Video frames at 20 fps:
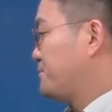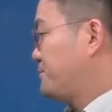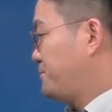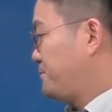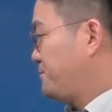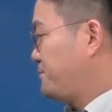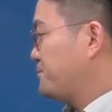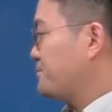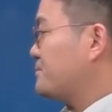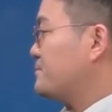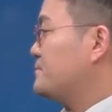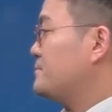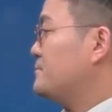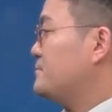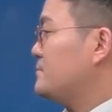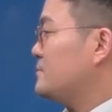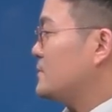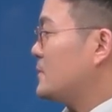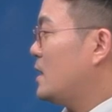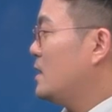doesn't need to
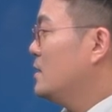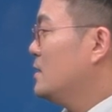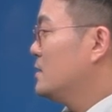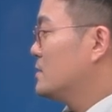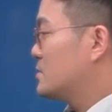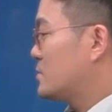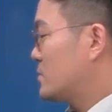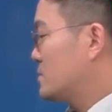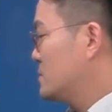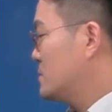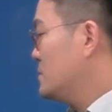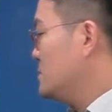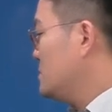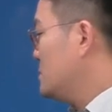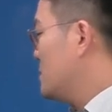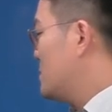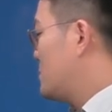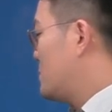be discontinued,